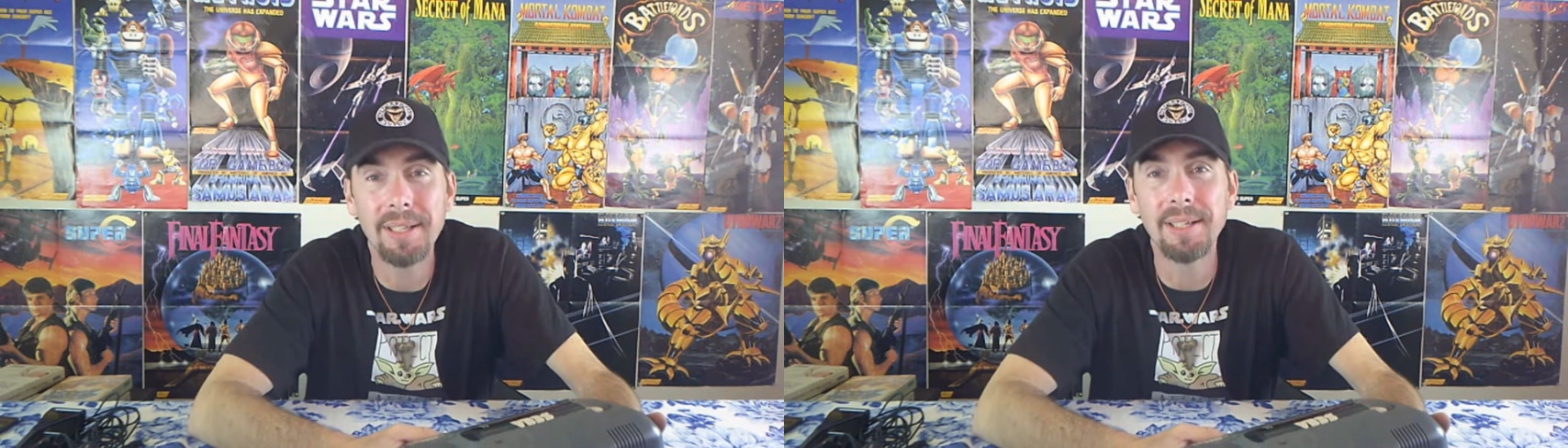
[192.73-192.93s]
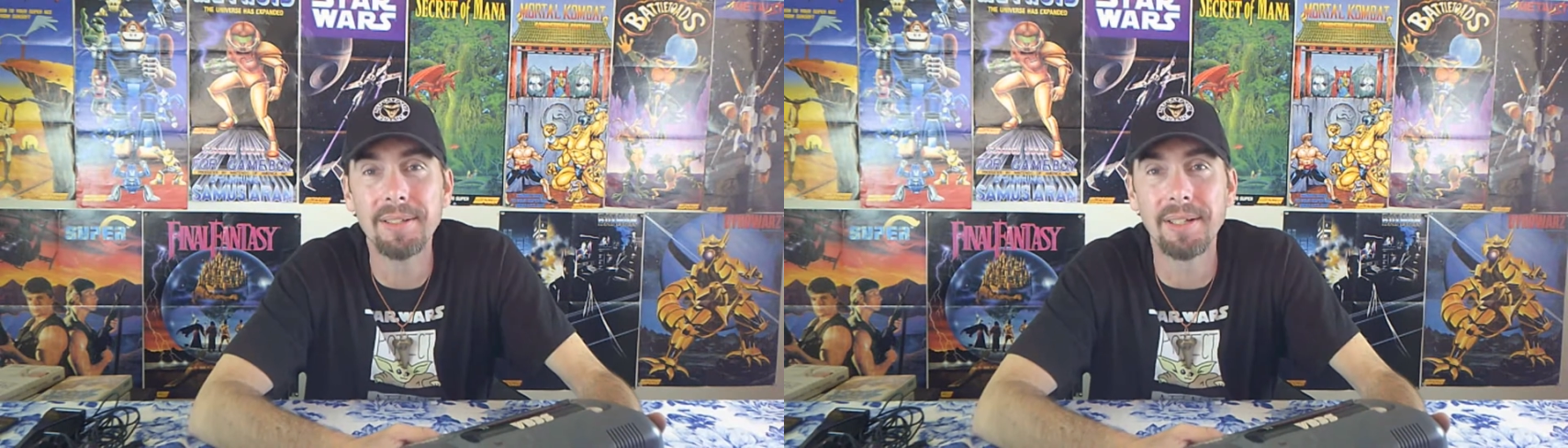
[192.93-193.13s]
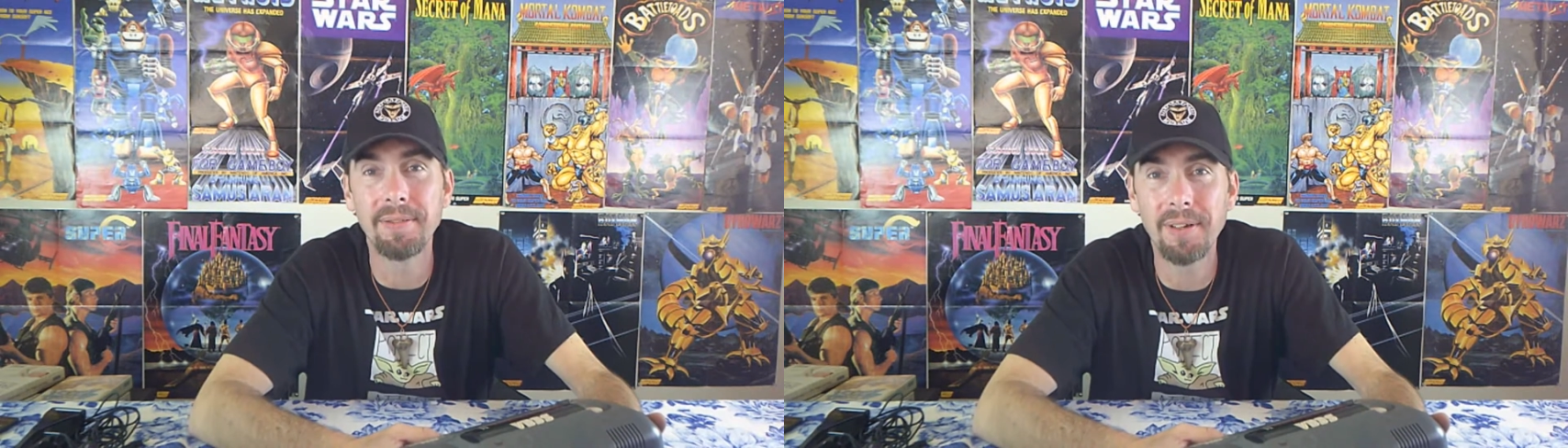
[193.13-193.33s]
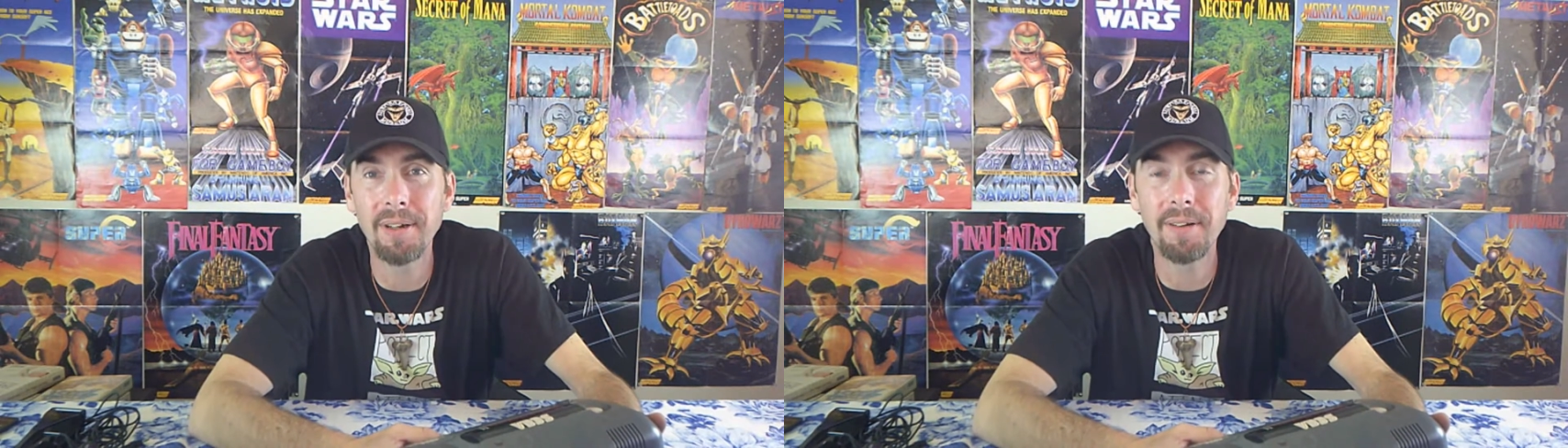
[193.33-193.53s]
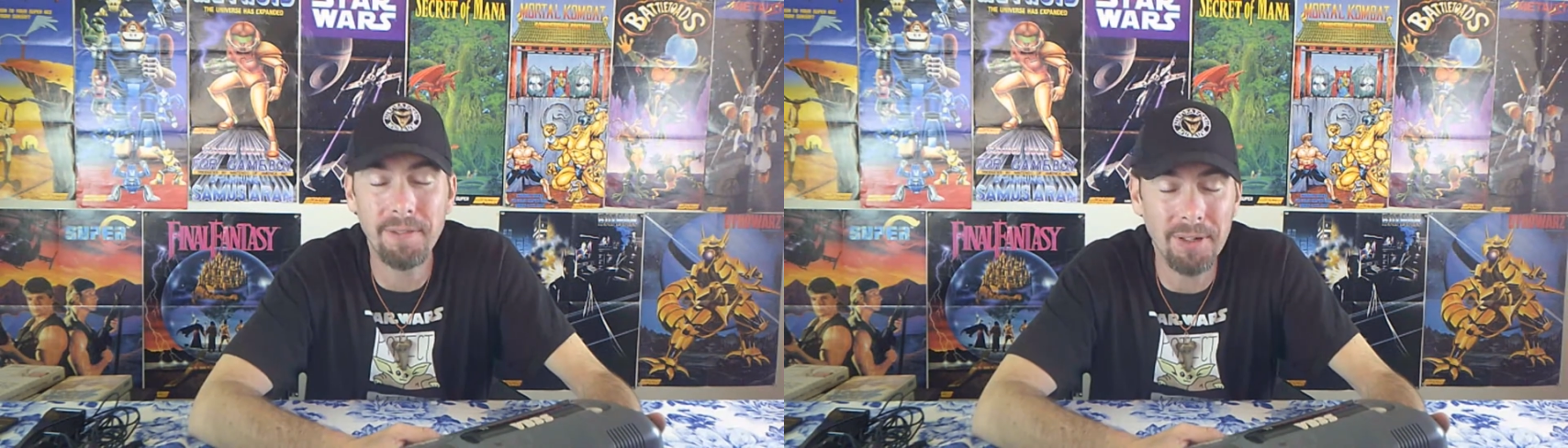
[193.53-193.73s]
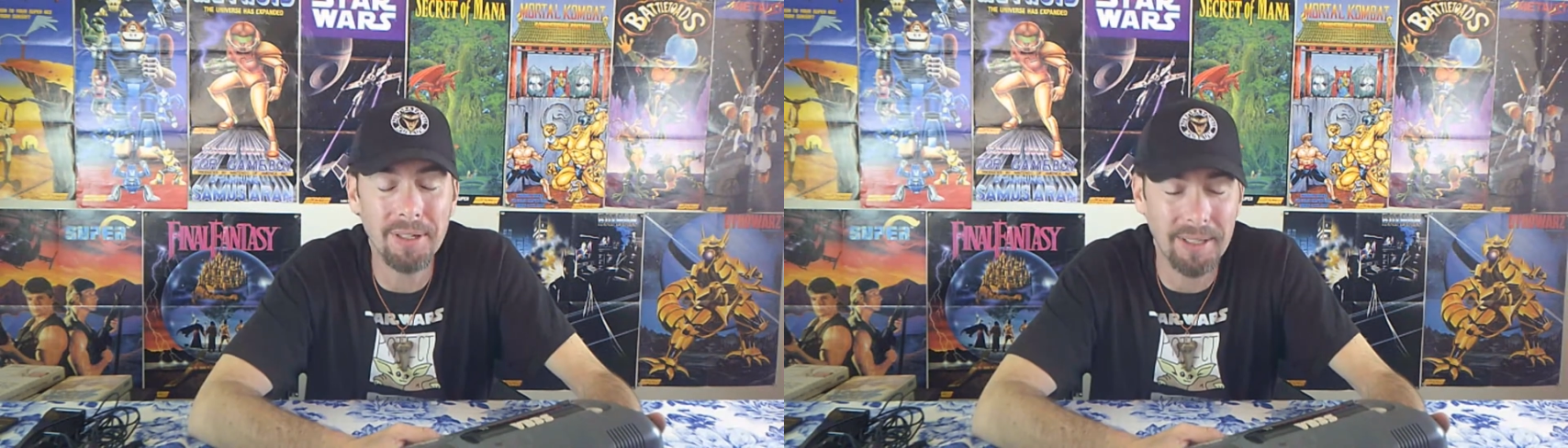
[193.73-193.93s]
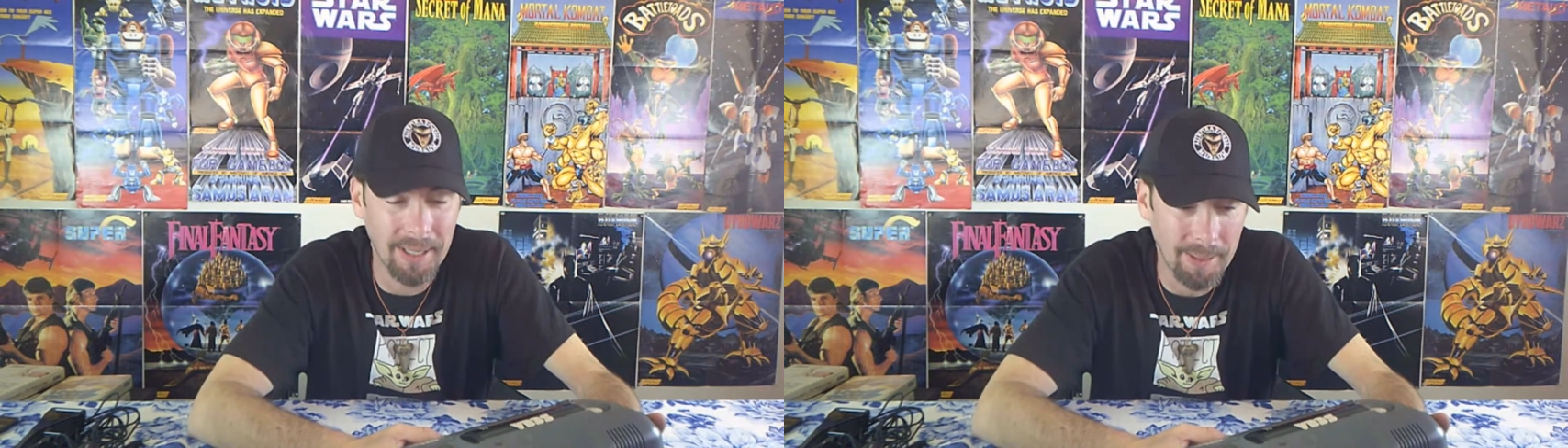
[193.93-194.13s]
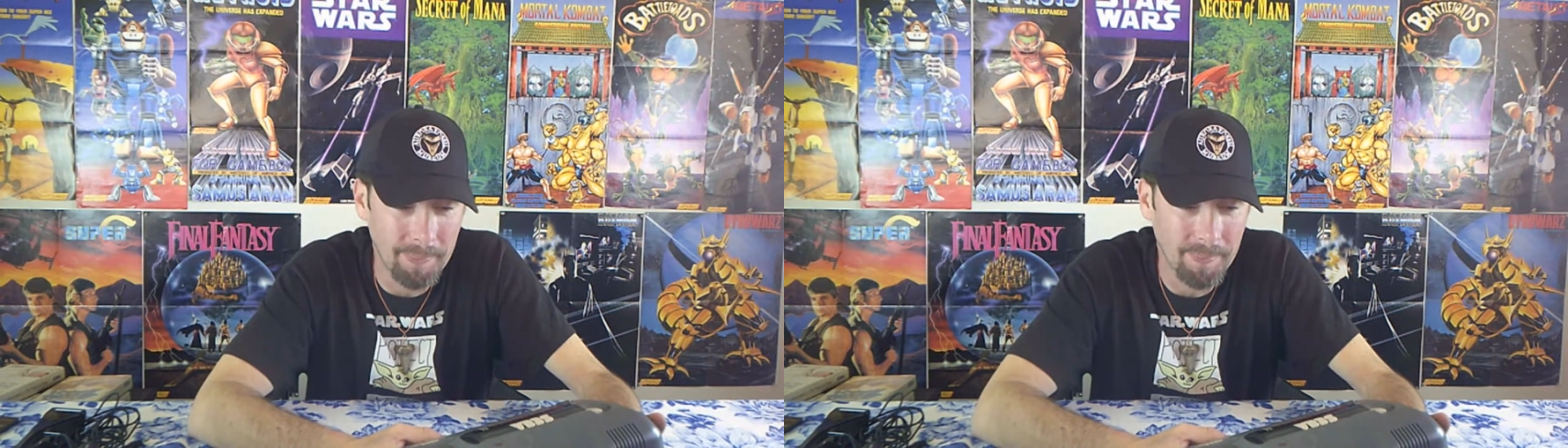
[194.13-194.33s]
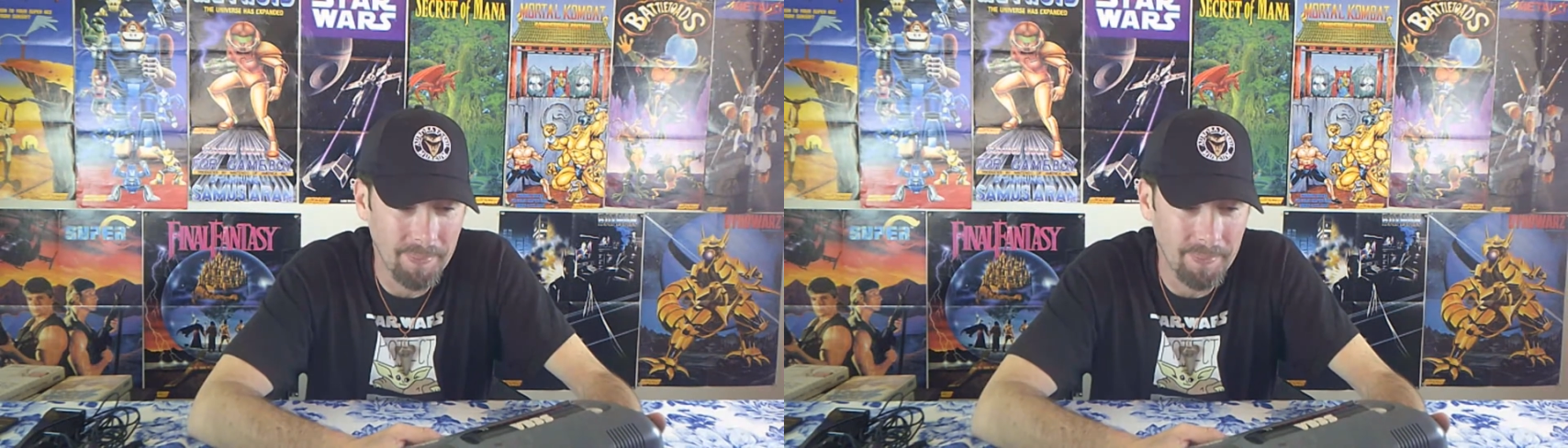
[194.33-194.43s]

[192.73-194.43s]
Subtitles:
is a very fun game.